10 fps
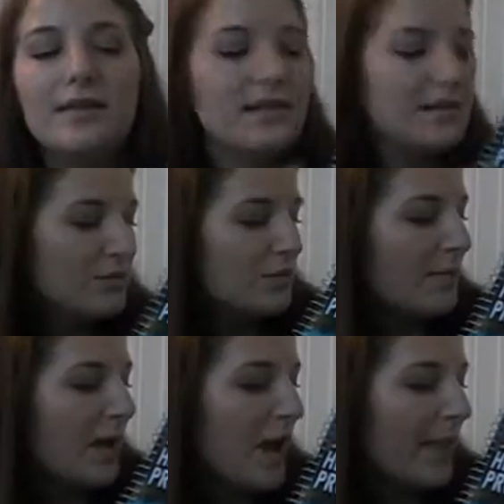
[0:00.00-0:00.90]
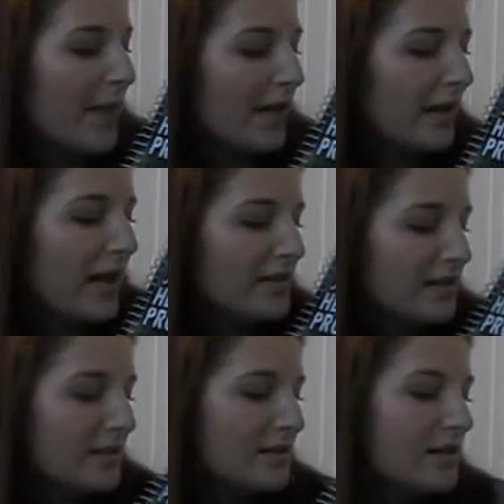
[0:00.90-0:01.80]
This is one of my online
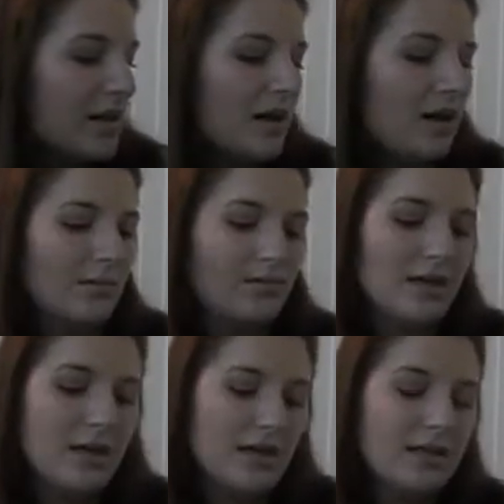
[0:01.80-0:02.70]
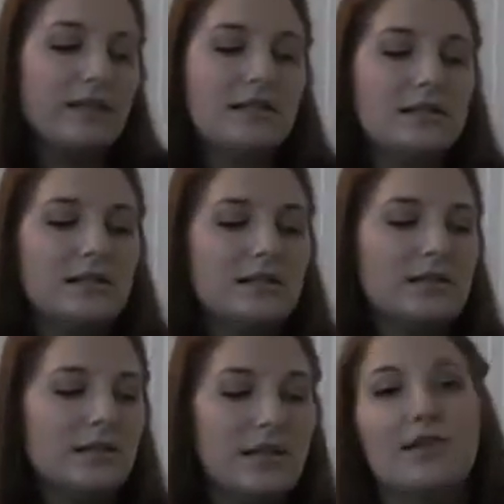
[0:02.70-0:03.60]
classes. So
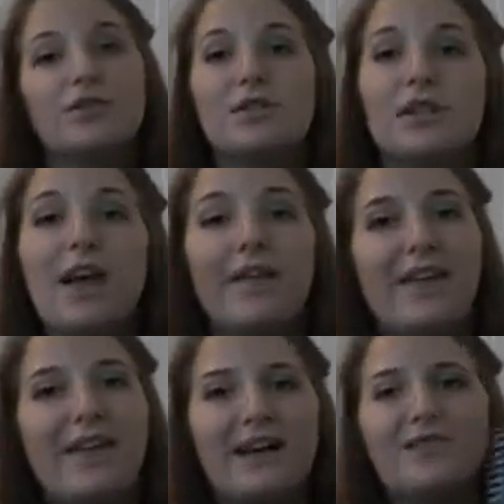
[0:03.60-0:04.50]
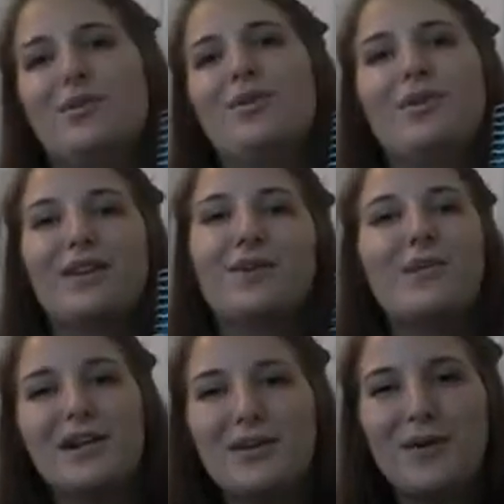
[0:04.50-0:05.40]
it's an online class. So you're like,
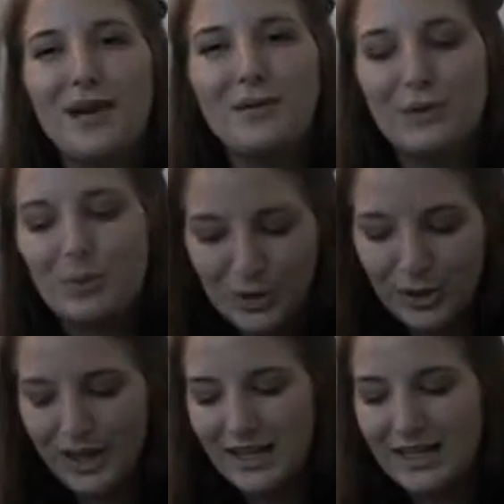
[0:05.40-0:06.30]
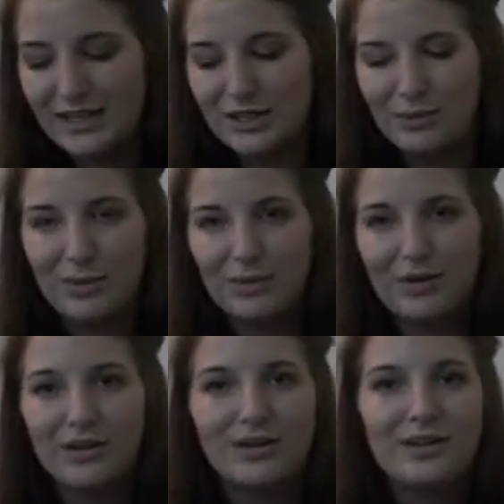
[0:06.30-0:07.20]
why do you have your book in your book,
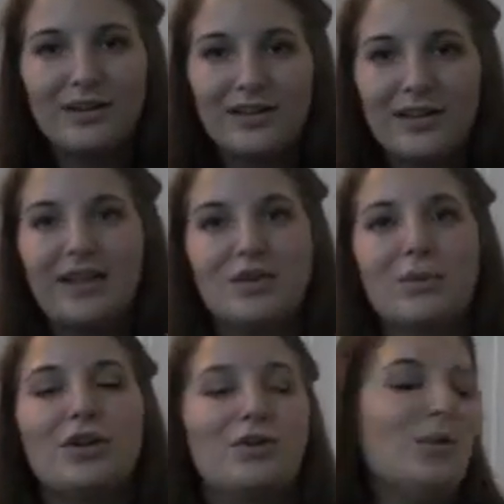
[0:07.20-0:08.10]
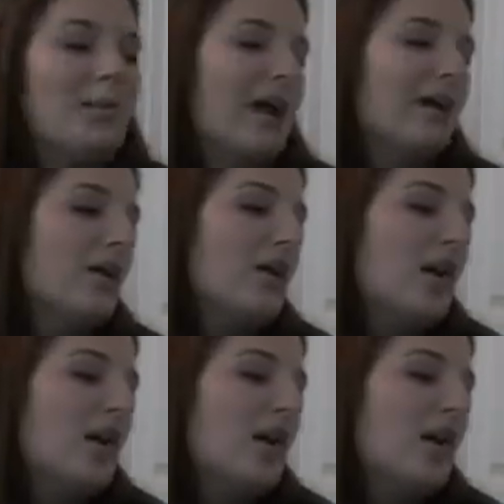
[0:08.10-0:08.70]
the book in the book bag?